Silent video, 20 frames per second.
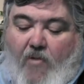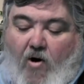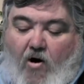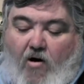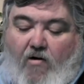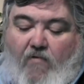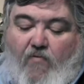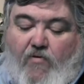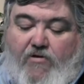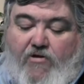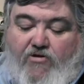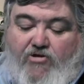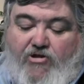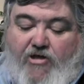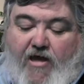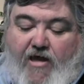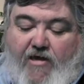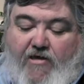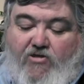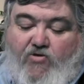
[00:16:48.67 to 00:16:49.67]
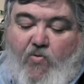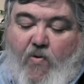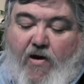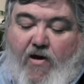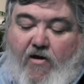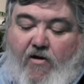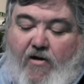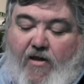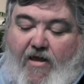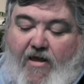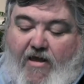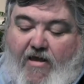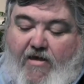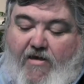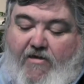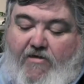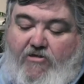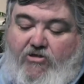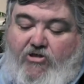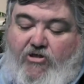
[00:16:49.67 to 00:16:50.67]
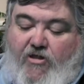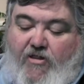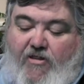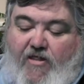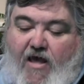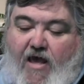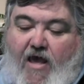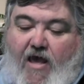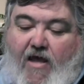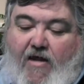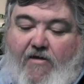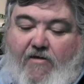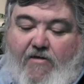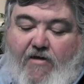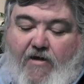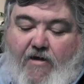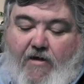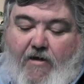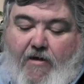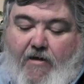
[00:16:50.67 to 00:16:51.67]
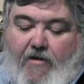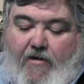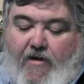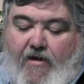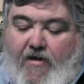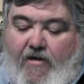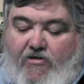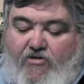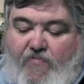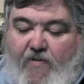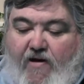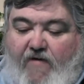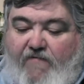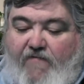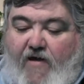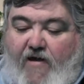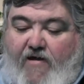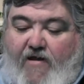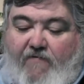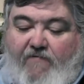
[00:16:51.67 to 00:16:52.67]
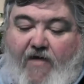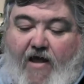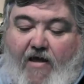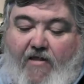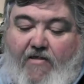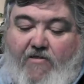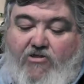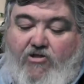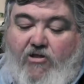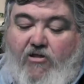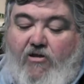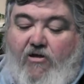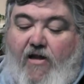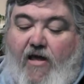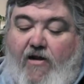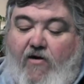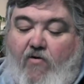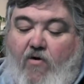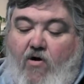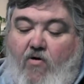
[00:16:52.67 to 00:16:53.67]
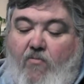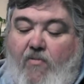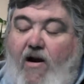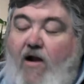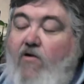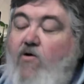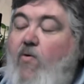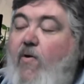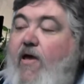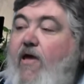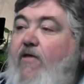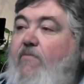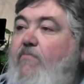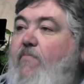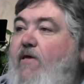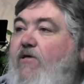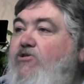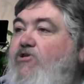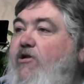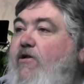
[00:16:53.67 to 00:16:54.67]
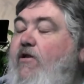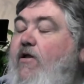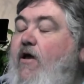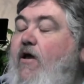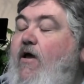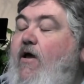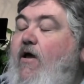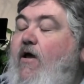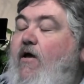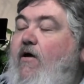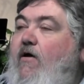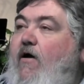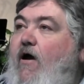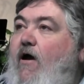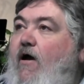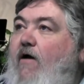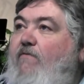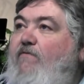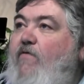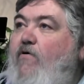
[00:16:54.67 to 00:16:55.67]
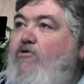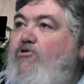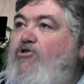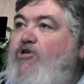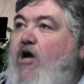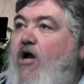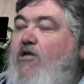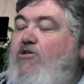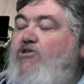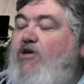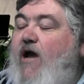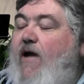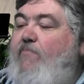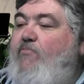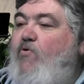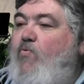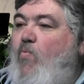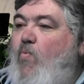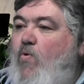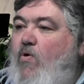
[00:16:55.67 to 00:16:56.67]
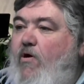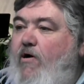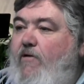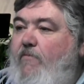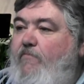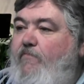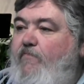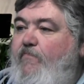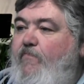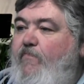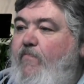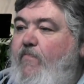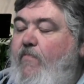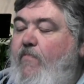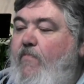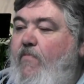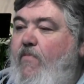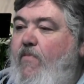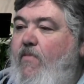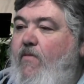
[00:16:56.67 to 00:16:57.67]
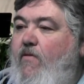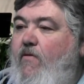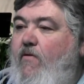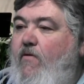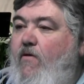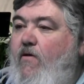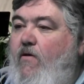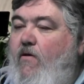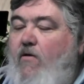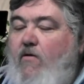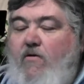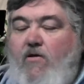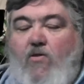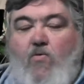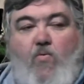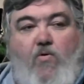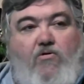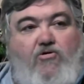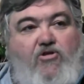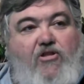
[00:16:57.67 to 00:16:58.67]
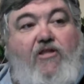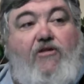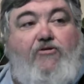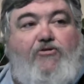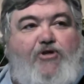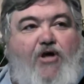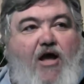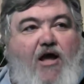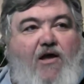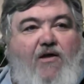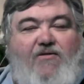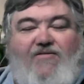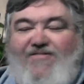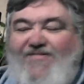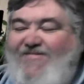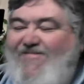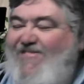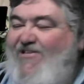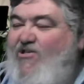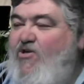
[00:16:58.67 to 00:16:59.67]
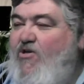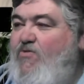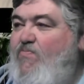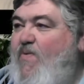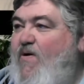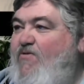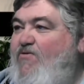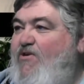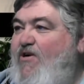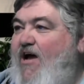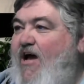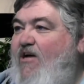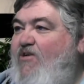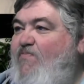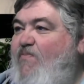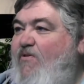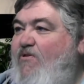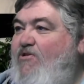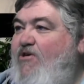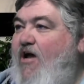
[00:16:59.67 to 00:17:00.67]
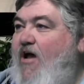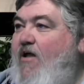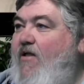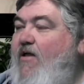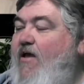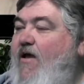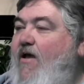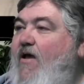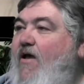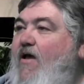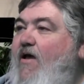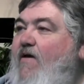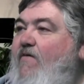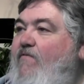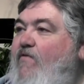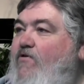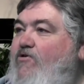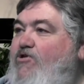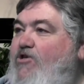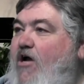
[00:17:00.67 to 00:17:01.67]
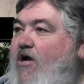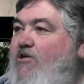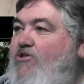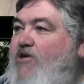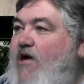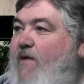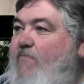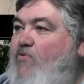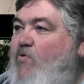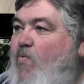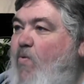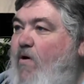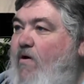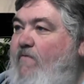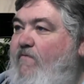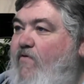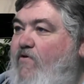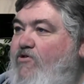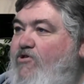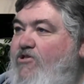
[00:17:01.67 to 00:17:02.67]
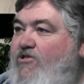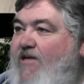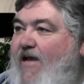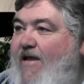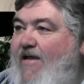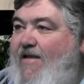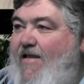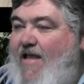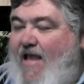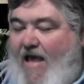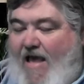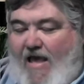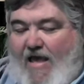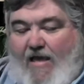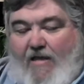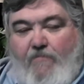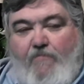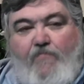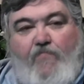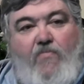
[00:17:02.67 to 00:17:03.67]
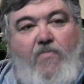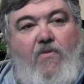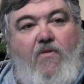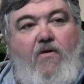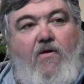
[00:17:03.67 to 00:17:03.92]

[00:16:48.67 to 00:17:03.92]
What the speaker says: part of what they're saying as well is that, and as a matter of fact, I've got this a little later on, but I'll go ahead and mention it. 1 John chapter 1, in other words, little John, so as opposed to Gospel of John. 1 John chapter 1, verses 8 and 9.